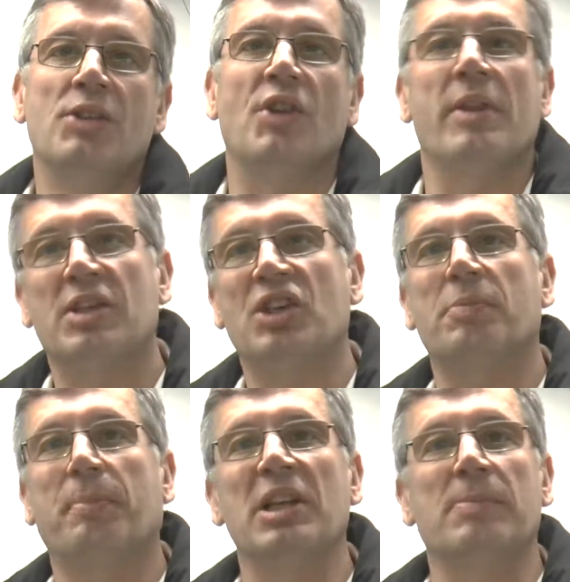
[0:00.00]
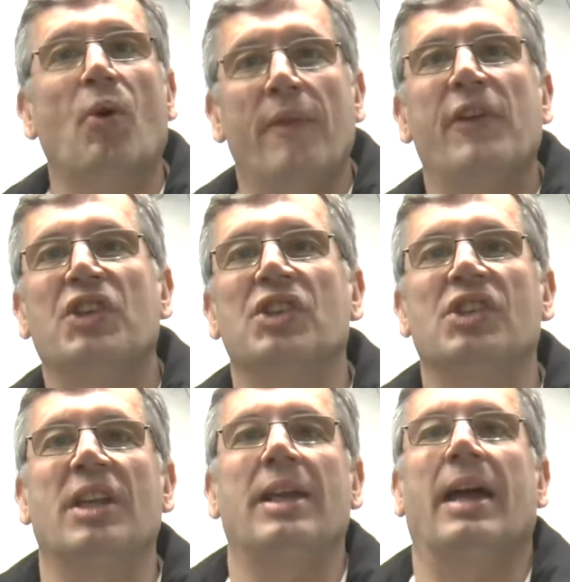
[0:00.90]
So this just brings more
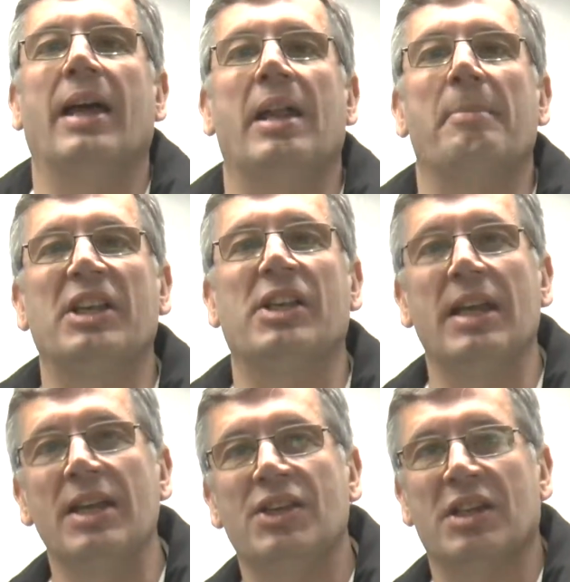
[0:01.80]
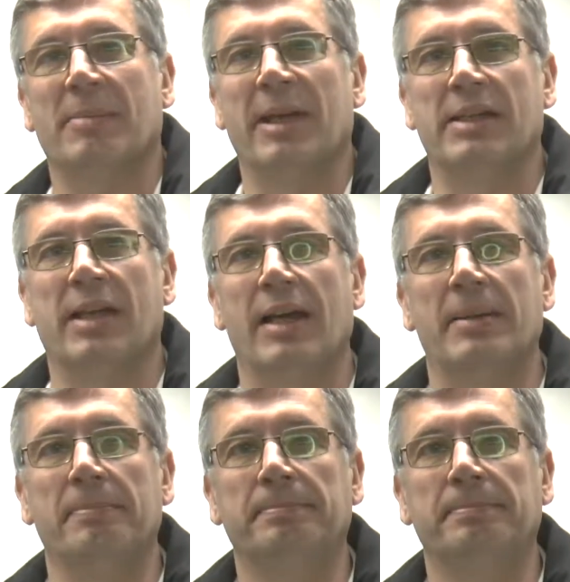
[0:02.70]
efficiency and it makes it easier to maintain.